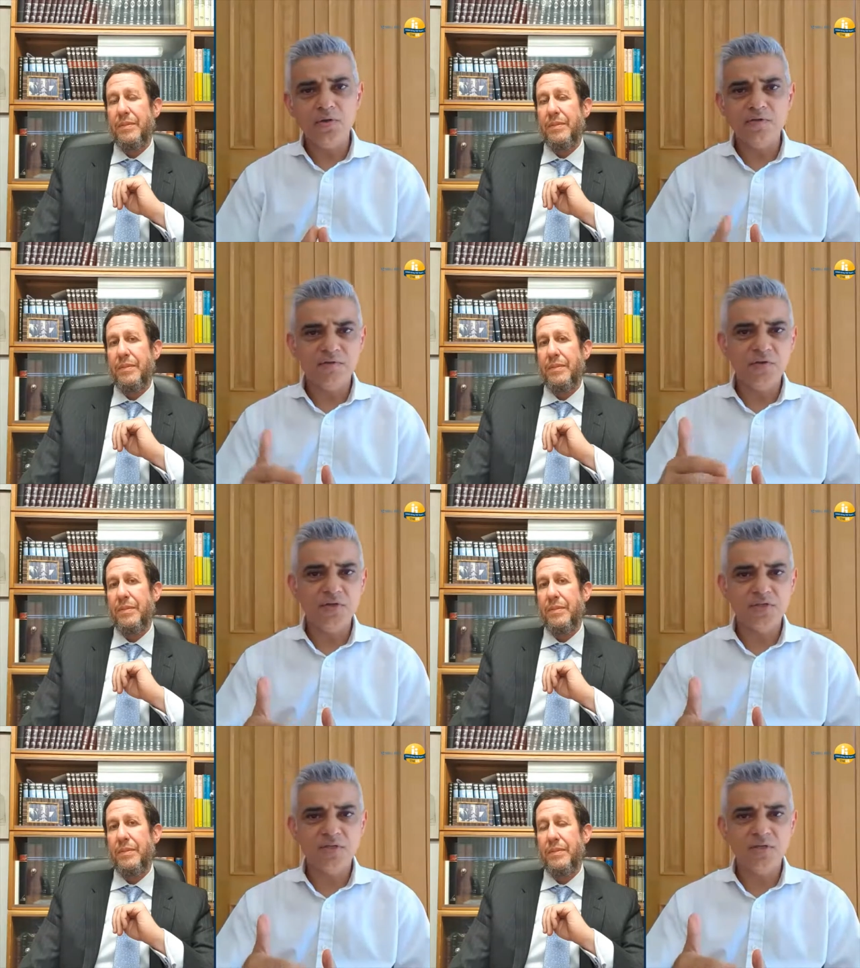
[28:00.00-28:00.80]
Speaker 1: on the
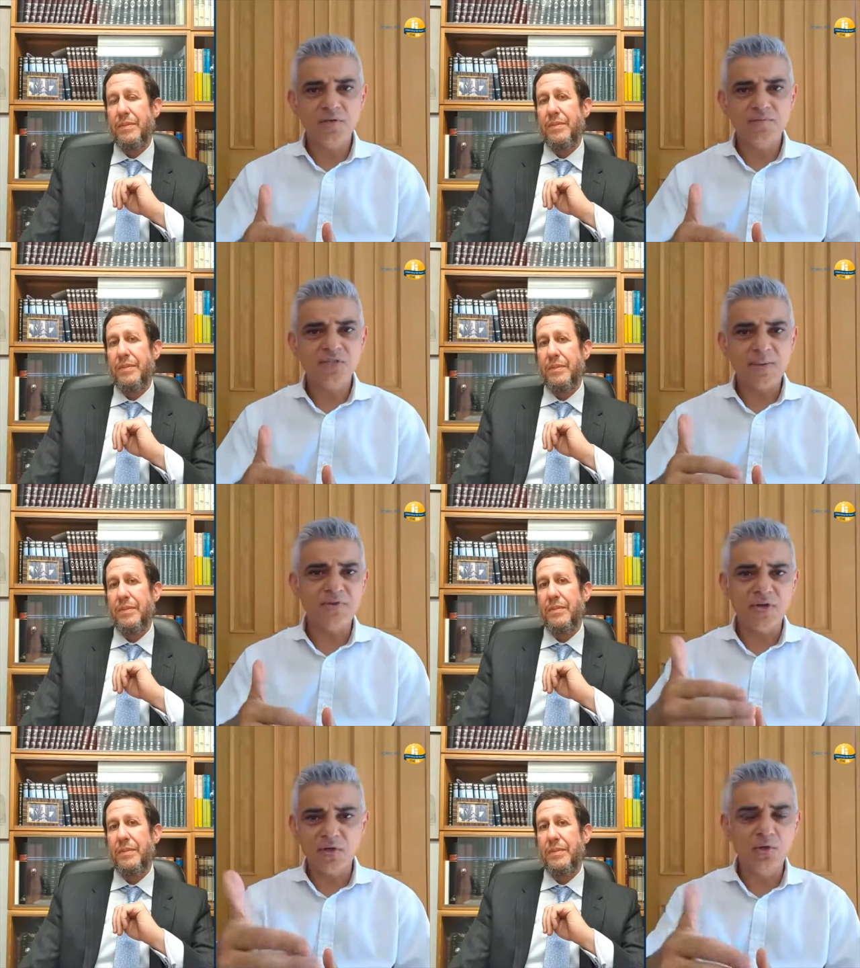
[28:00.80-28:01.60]
first uh,
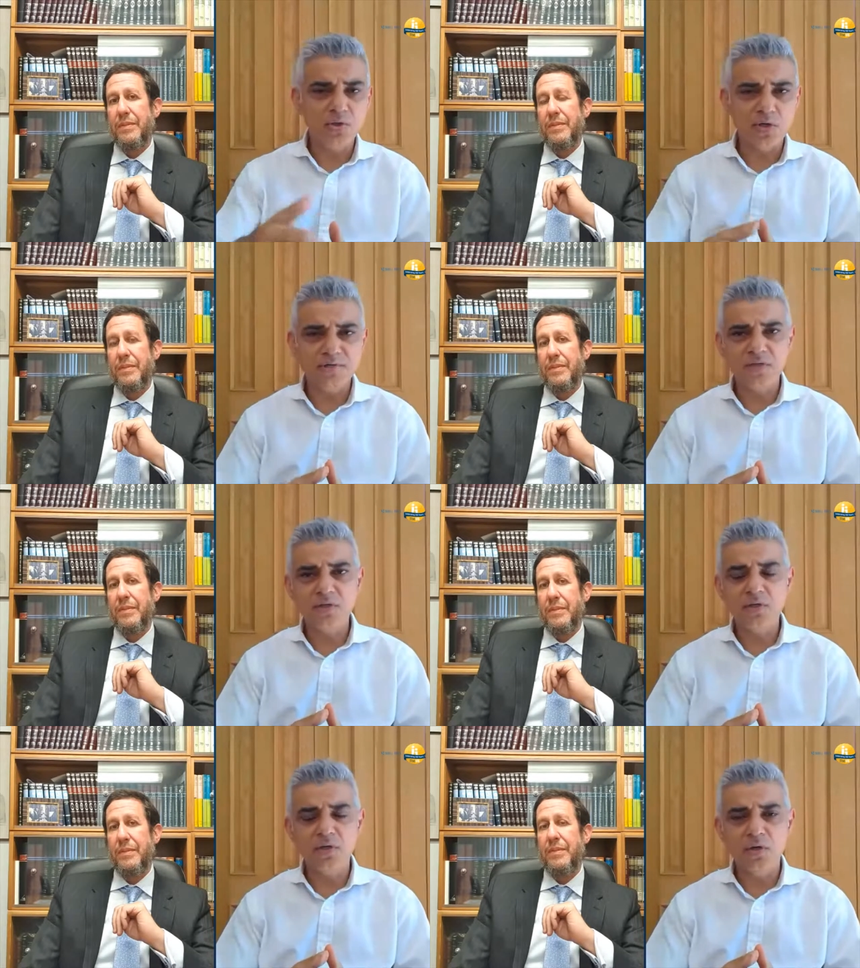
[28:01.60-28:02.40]
Sabbath I could after
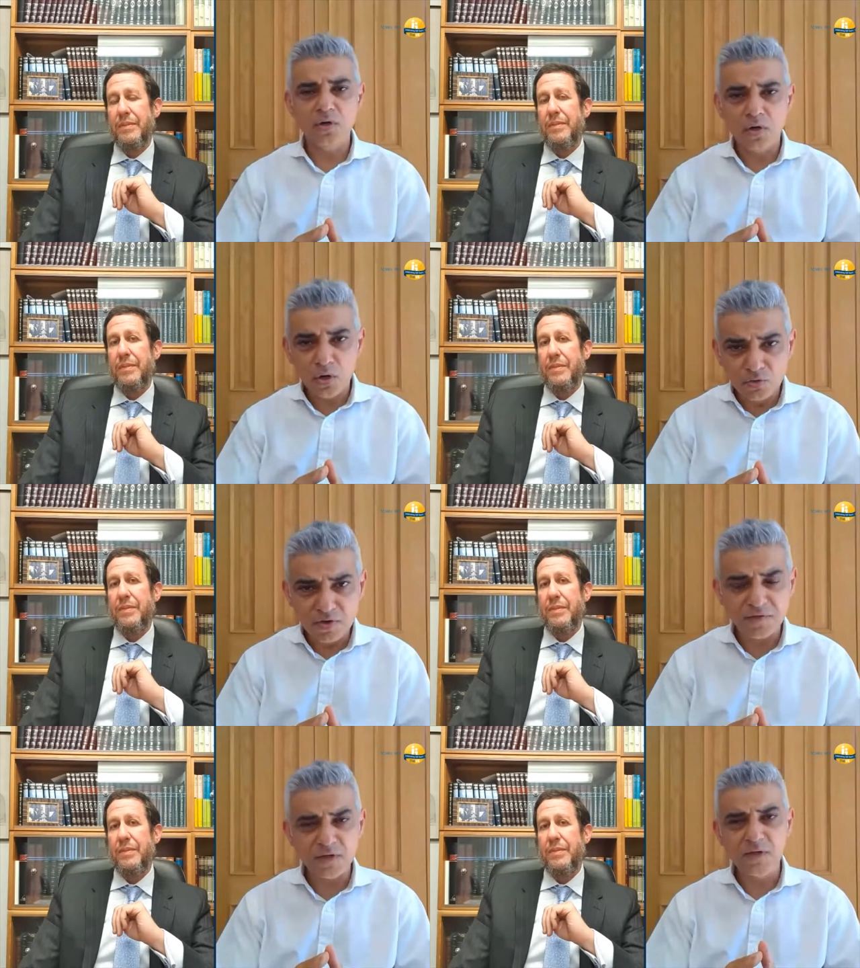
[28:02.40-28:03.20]
the uh,
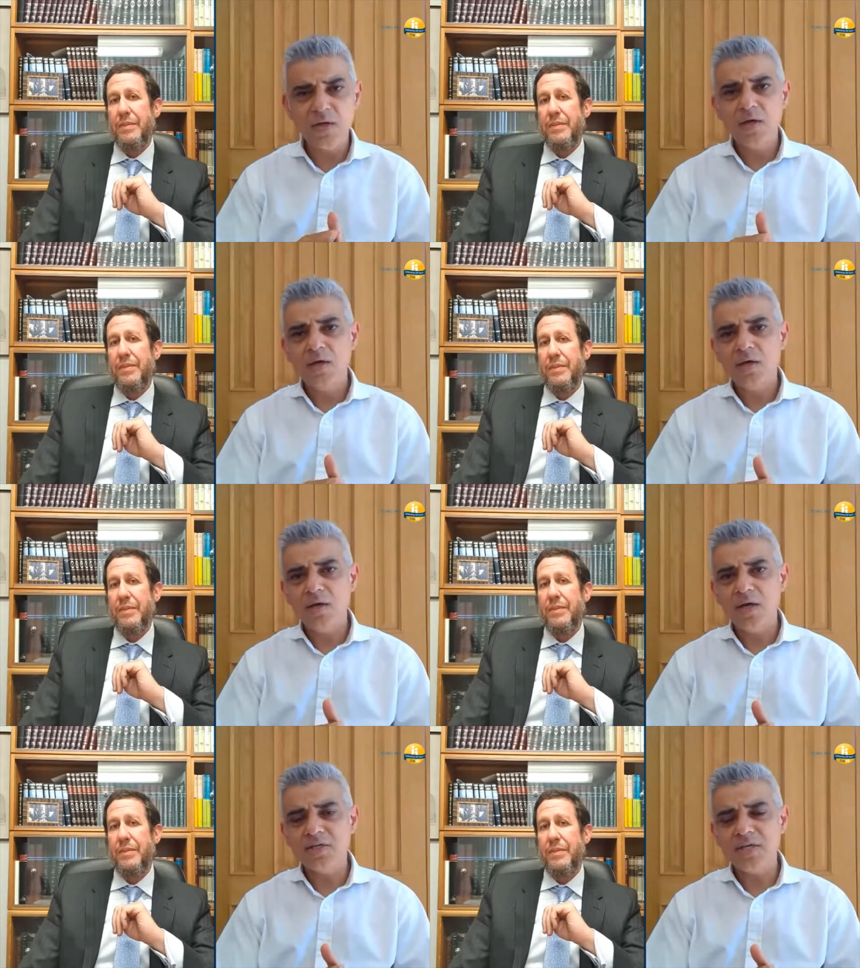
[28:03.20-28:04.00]
horrific
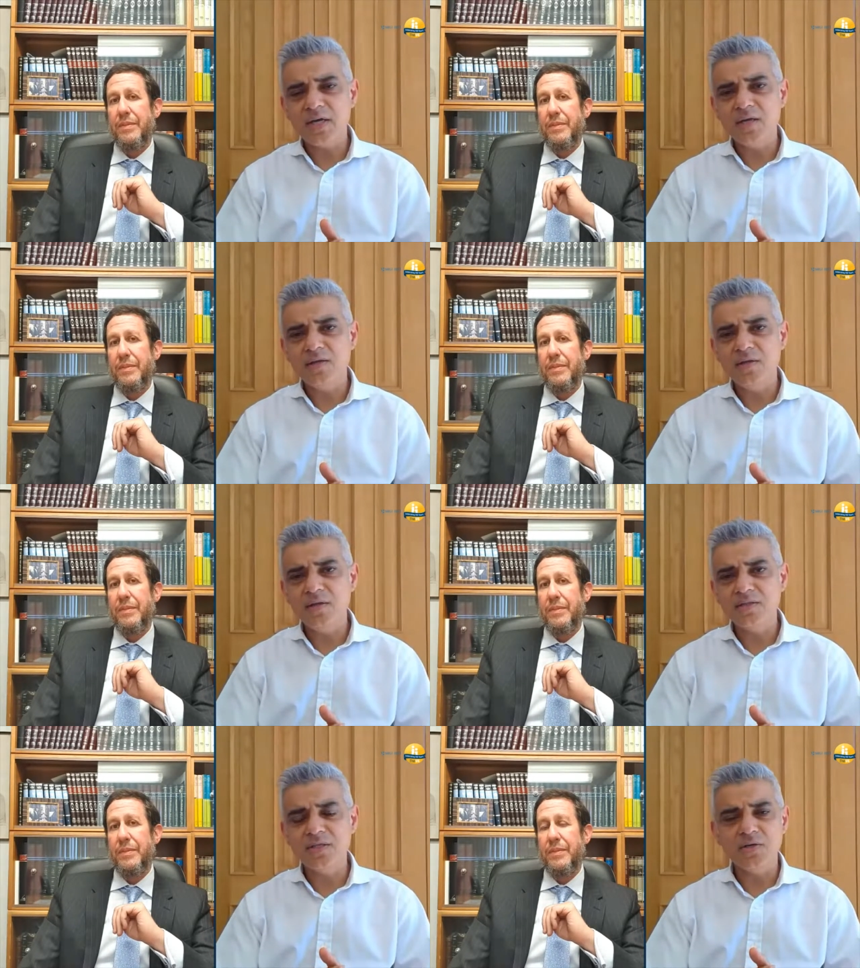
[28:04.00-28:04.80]
uh, attack in
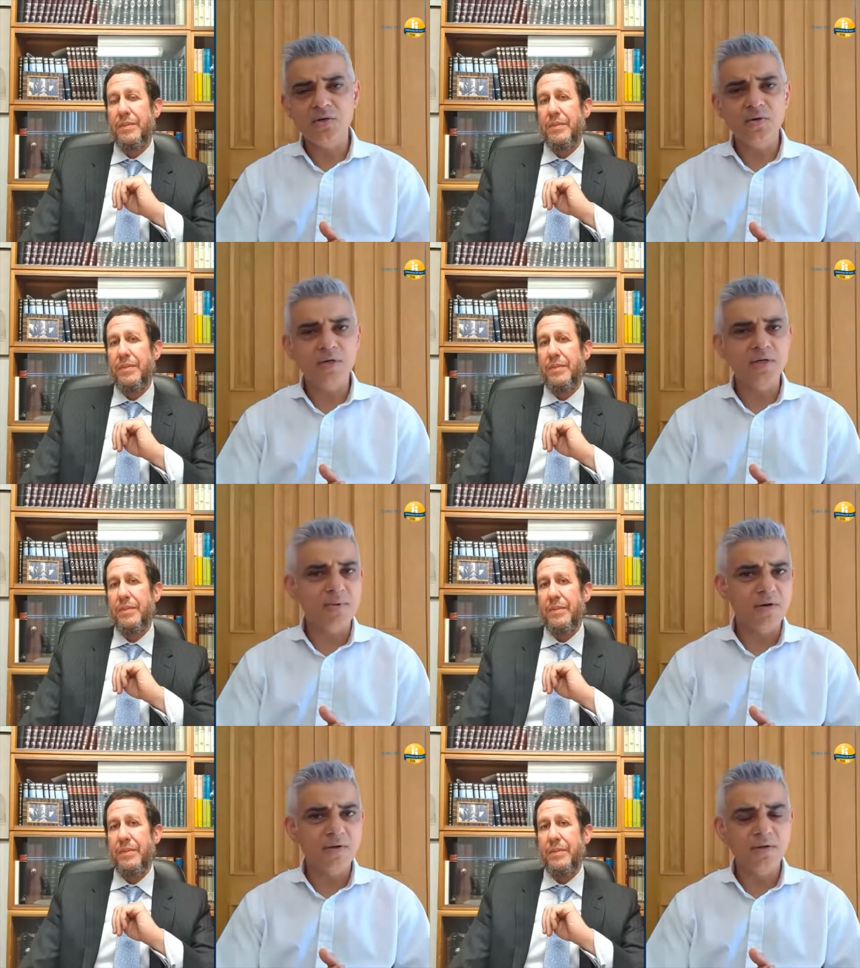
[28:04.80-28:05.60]
the synagogue in
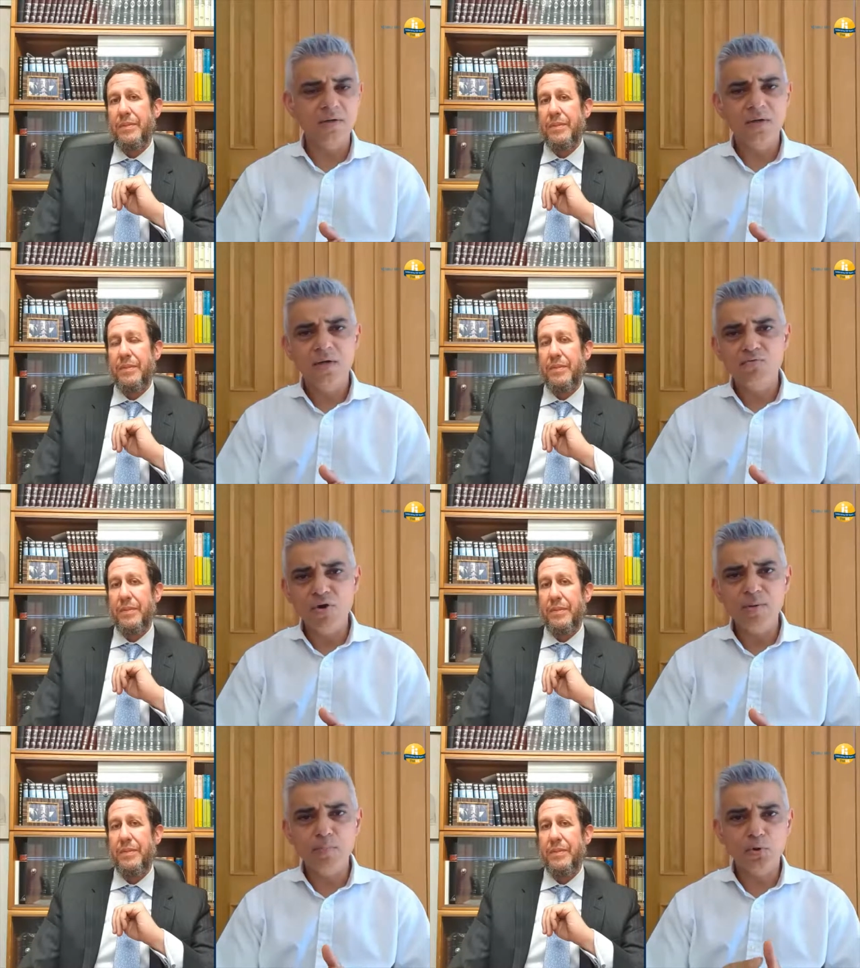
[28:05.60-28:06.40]
America.
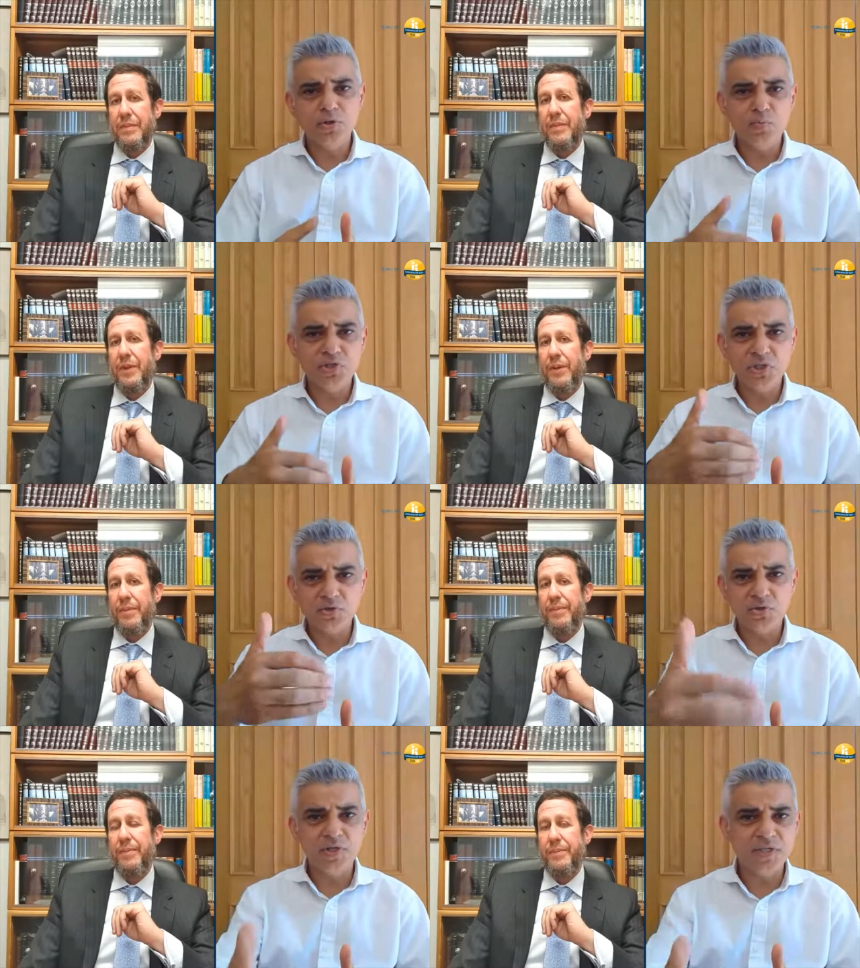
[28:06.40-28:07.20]
Really important we
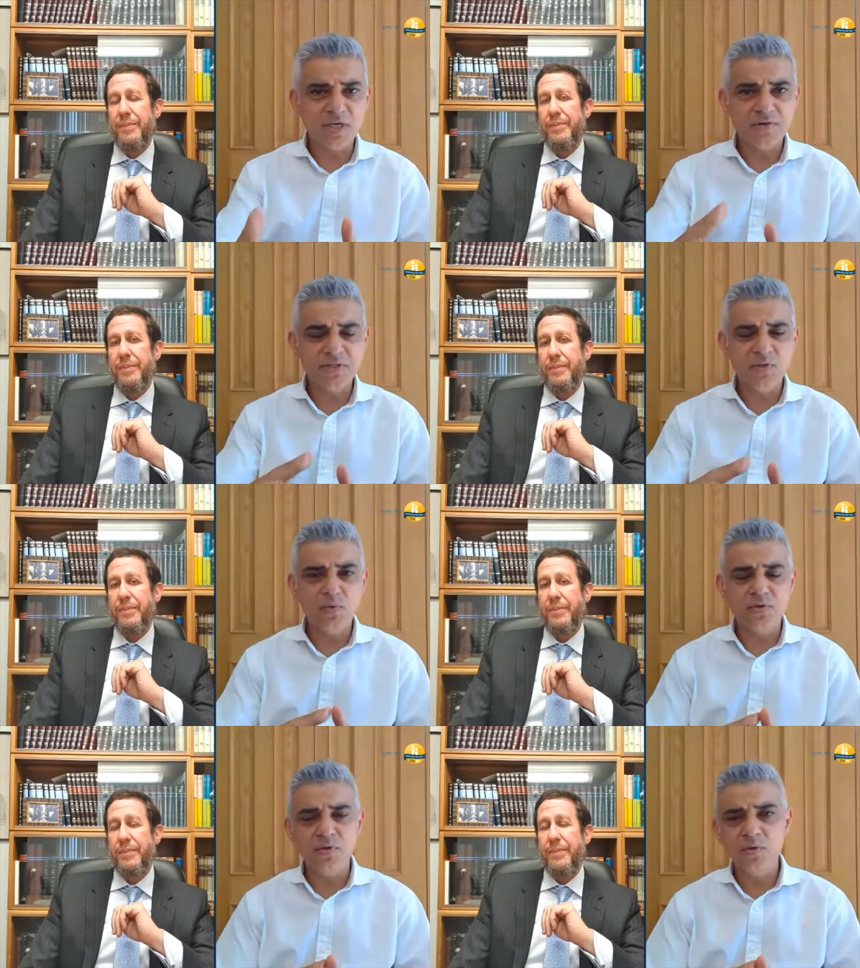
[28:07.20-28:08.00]
show solidarity
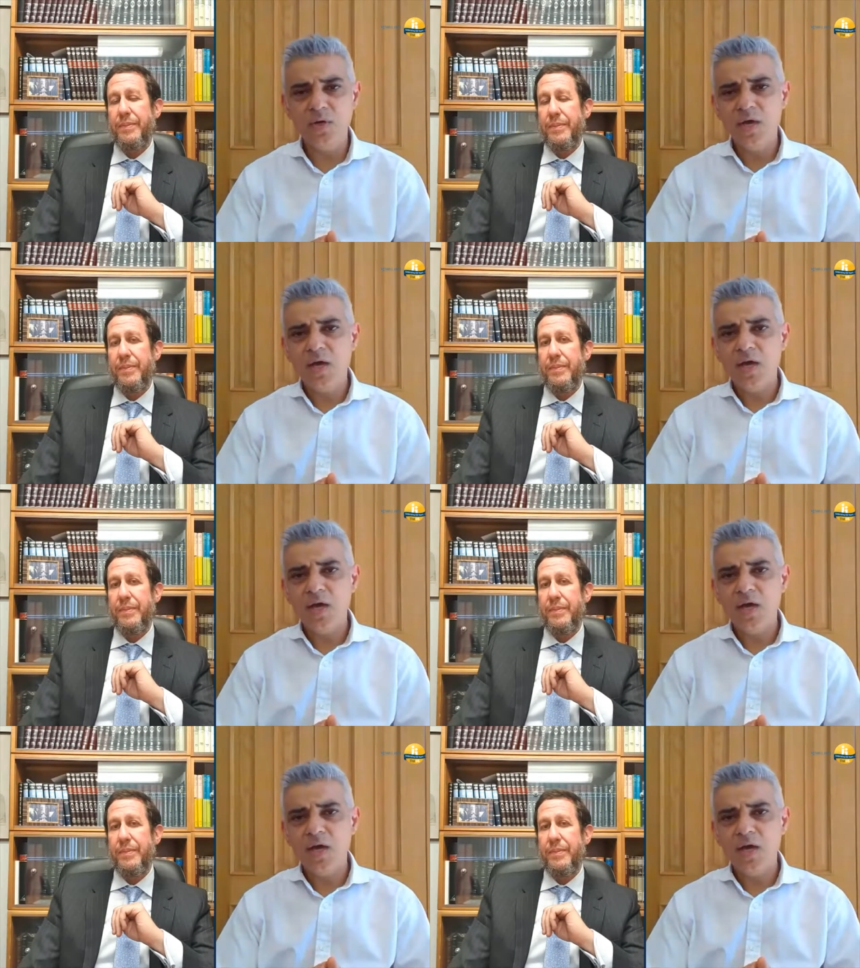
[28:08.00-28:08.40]
with you.